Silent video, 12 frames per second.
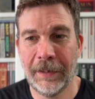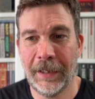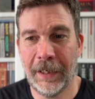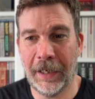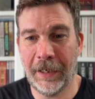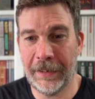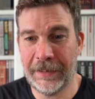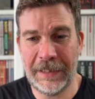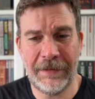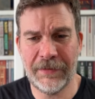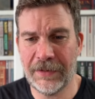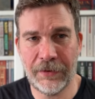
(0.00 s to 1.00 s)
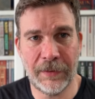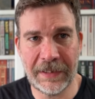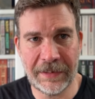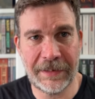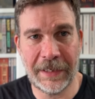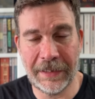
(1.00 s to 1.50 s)
And he even, to an
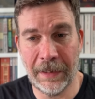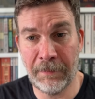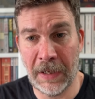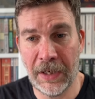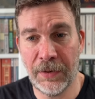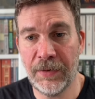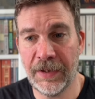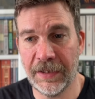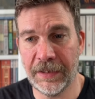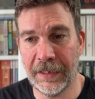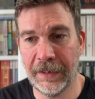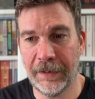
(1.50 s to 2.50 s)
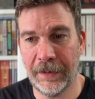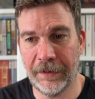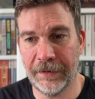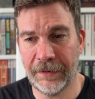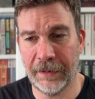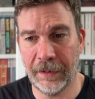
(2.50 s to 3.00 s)
extent, opposes it at
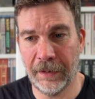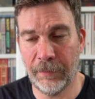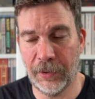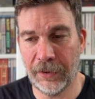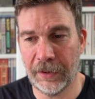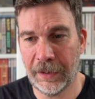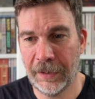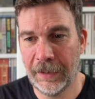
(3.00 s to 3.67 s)
the start of the book.